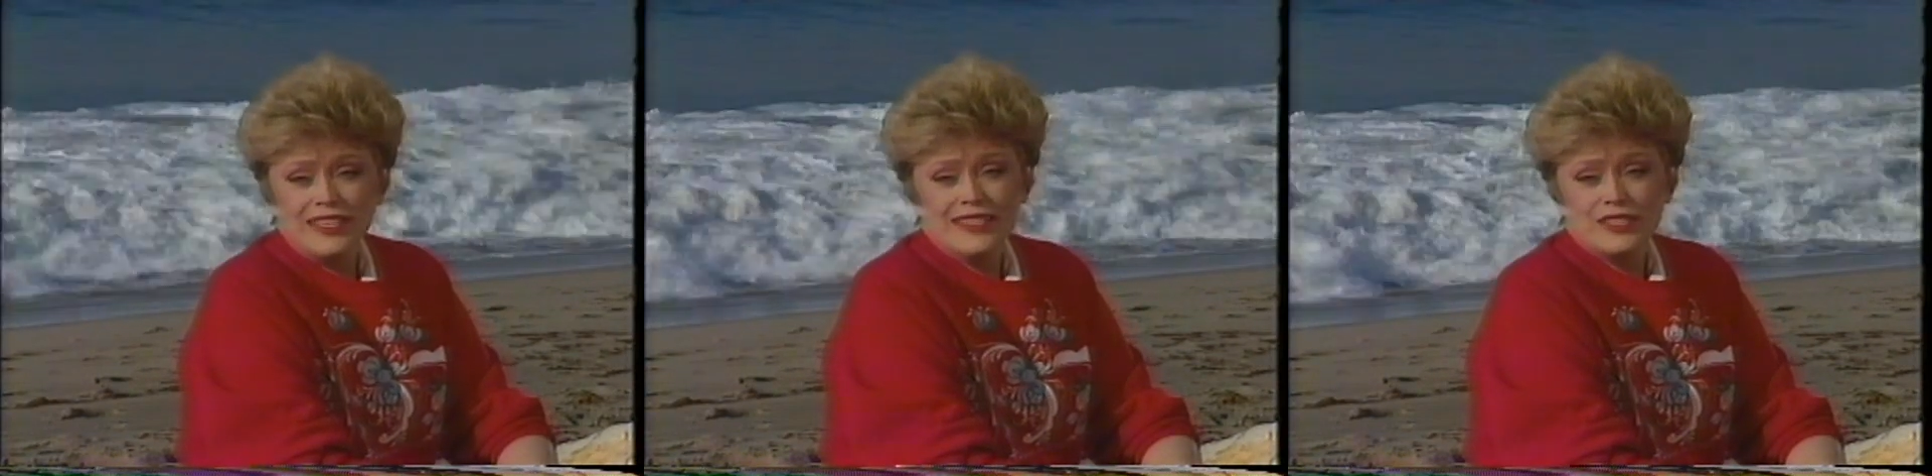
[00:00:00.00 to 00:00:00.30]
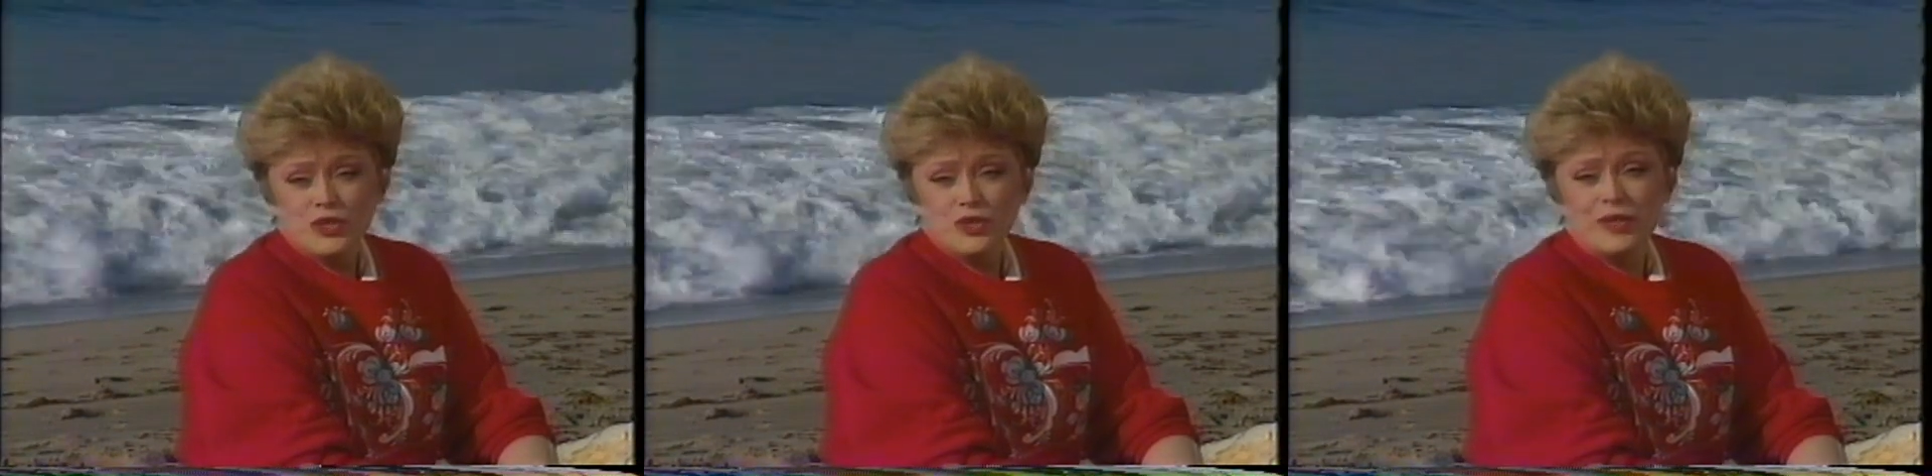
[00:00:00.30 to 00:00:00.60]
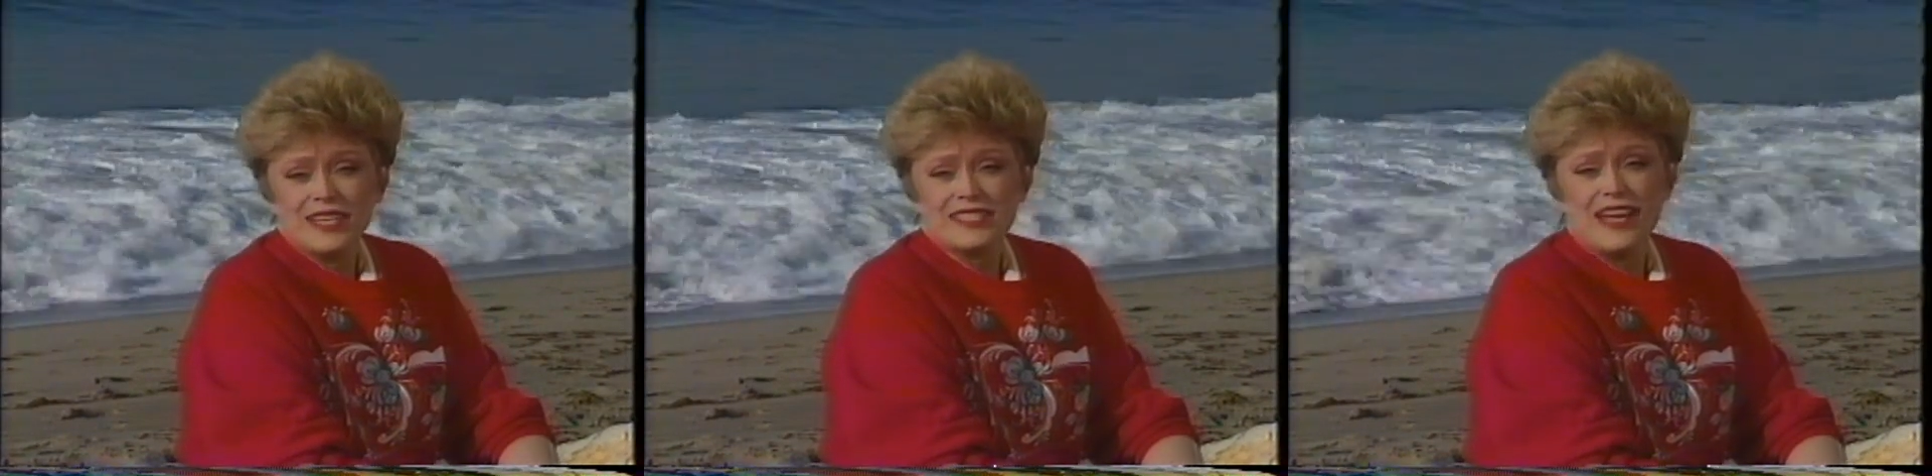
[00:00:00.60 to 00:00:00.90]
thing too
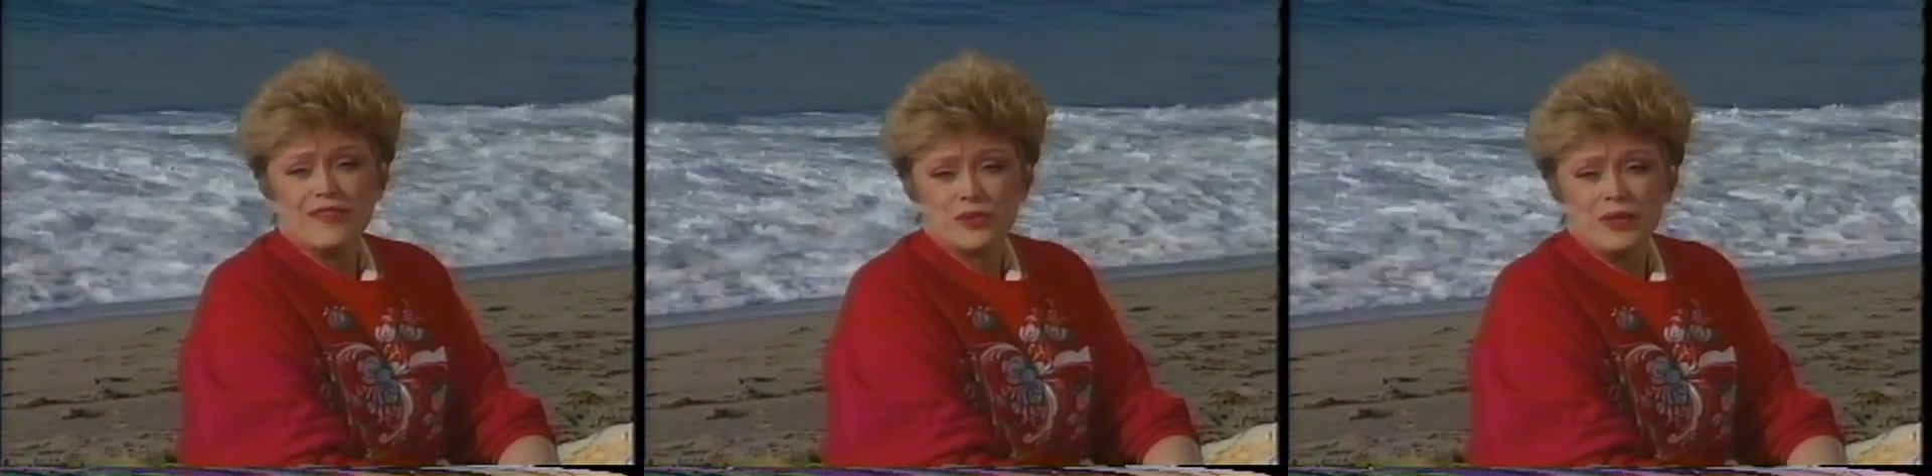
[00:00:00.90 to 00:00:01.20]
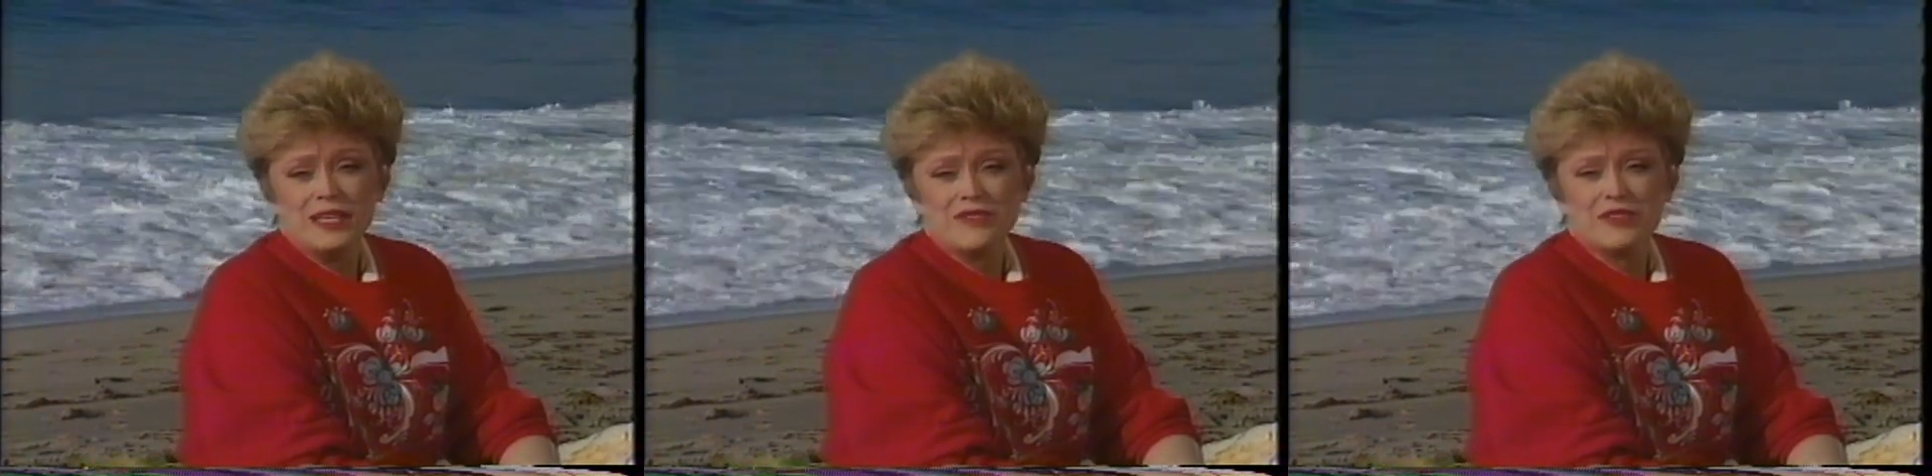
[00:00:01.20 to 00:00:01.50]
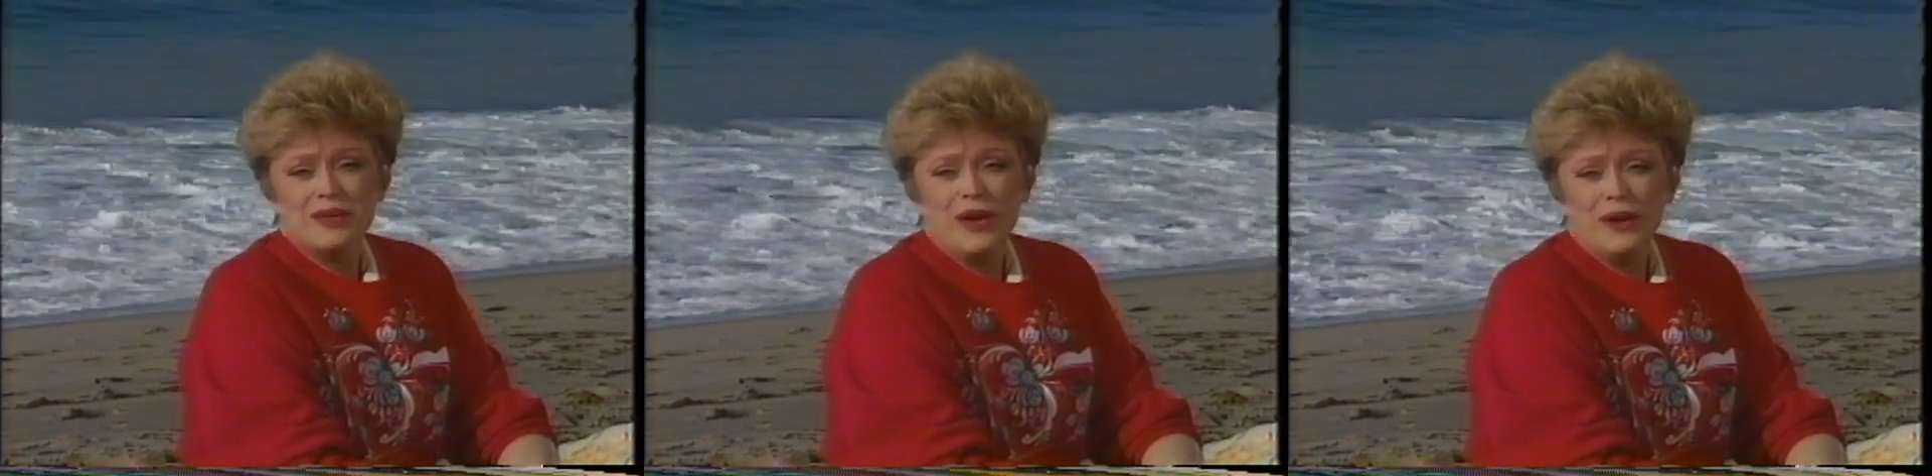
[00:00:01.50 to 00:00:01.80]
because I have three of
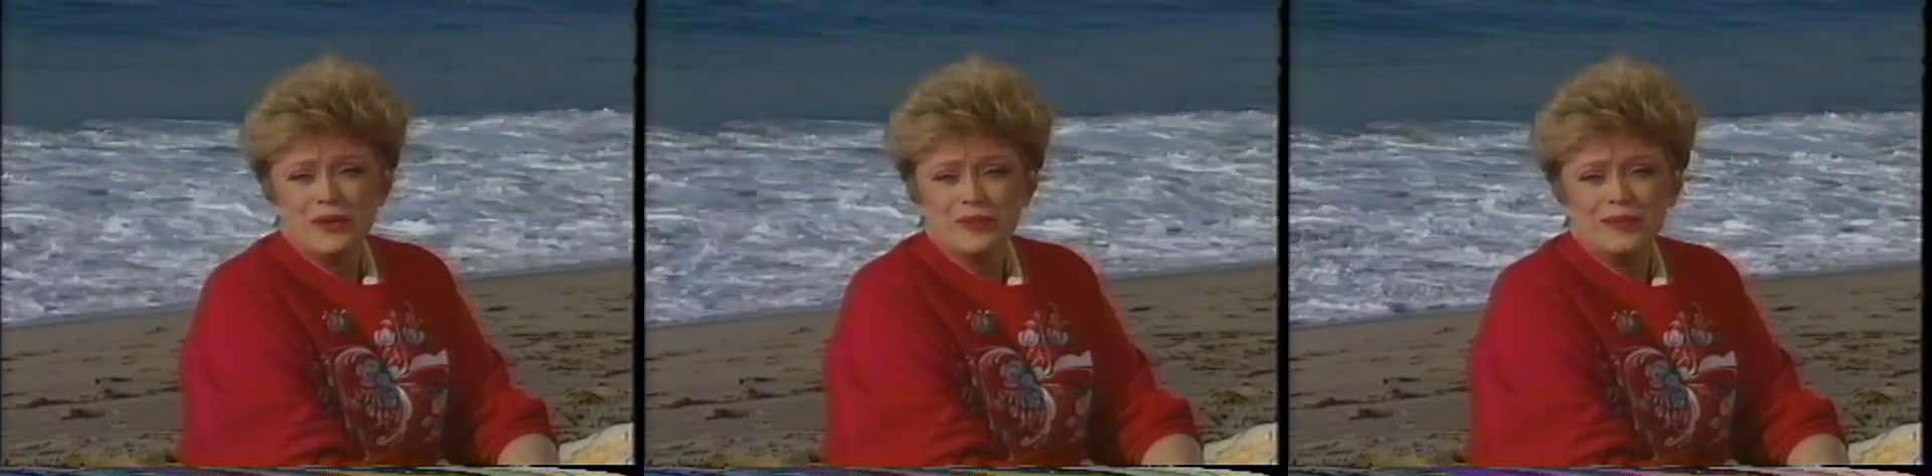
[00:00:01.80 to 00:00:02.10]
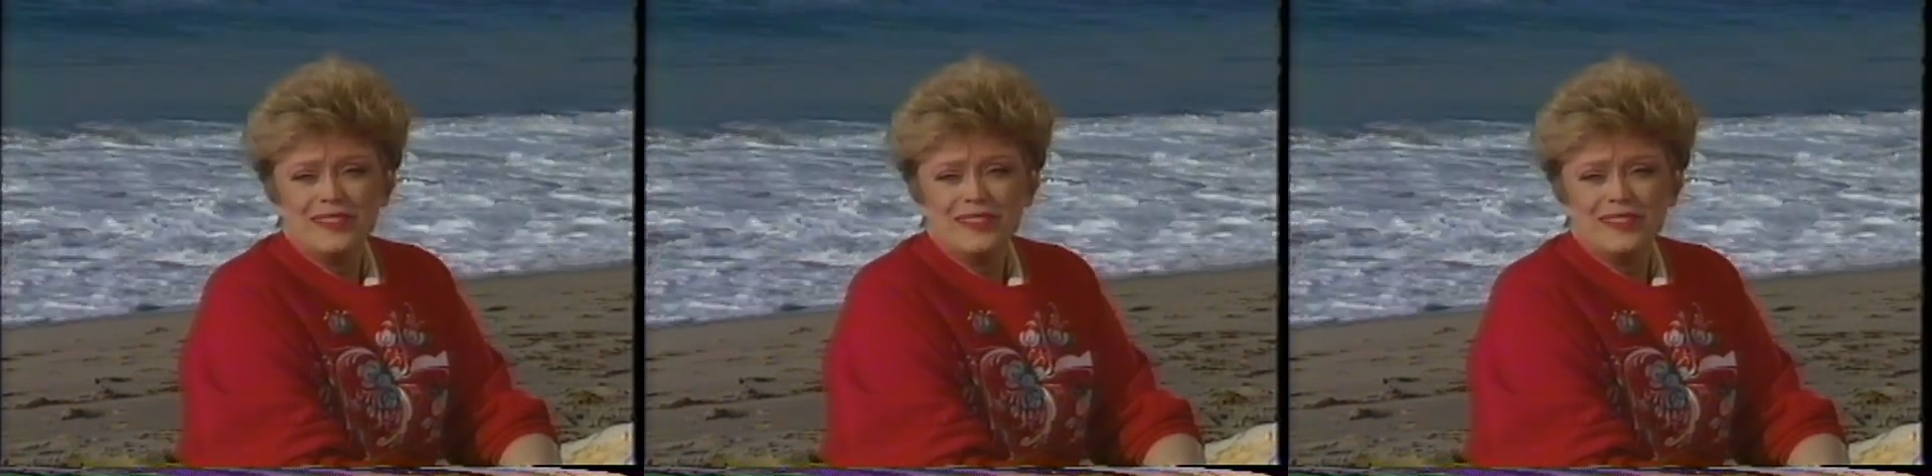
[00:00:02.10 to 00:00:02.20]
them at home.